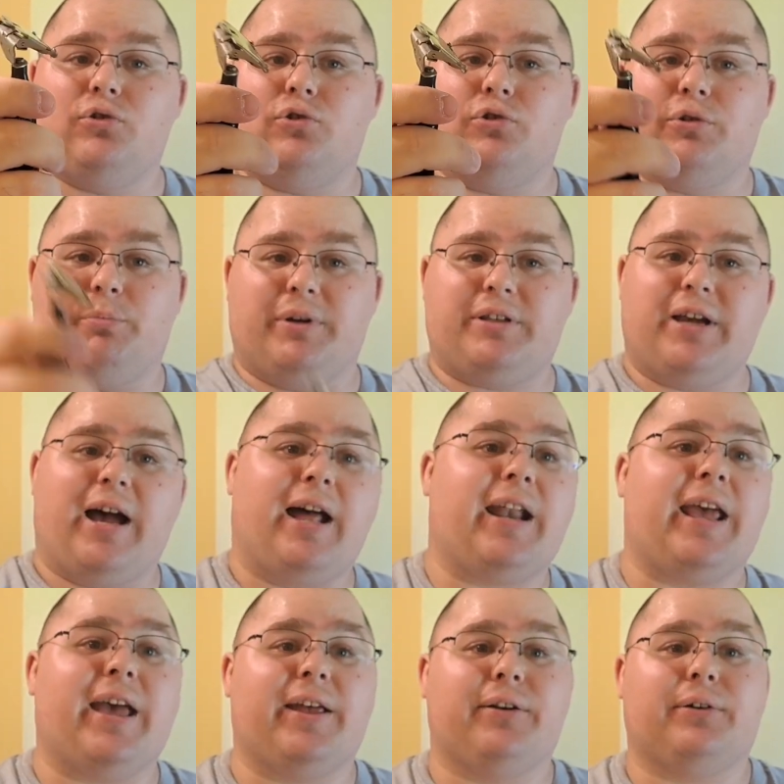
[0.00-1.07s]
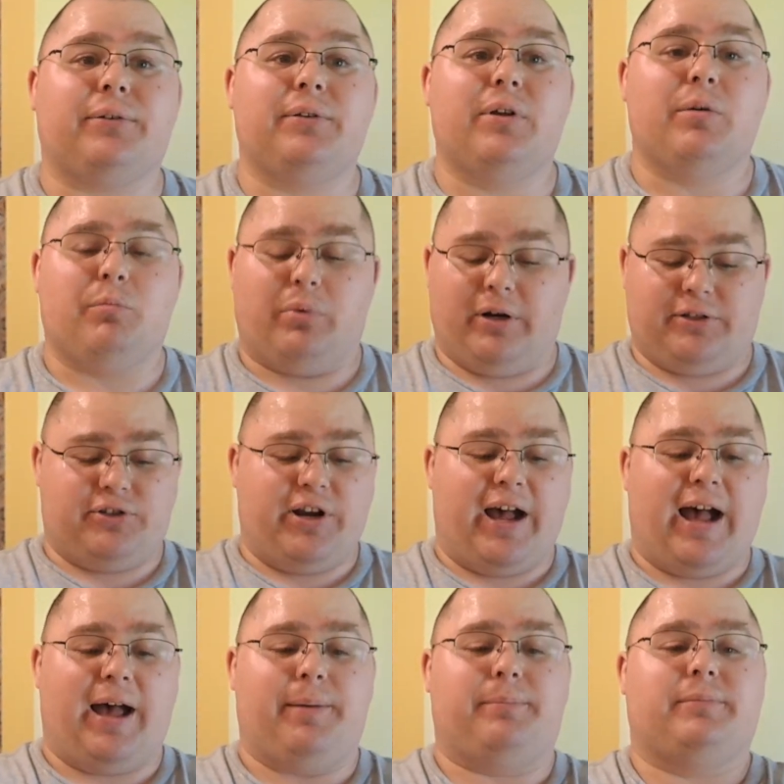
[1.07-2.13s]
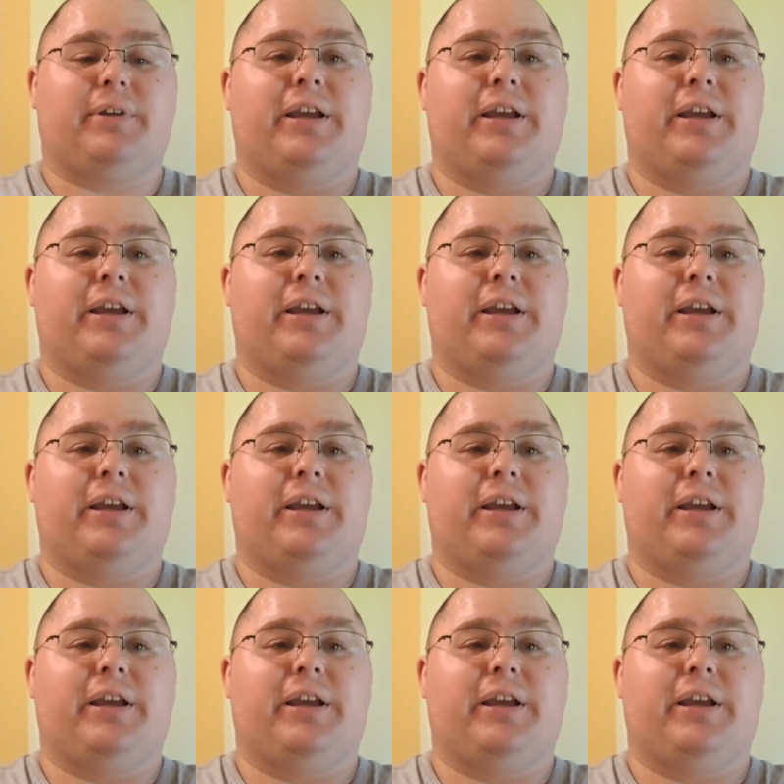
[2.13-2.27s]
Junior baton handle, but it's not.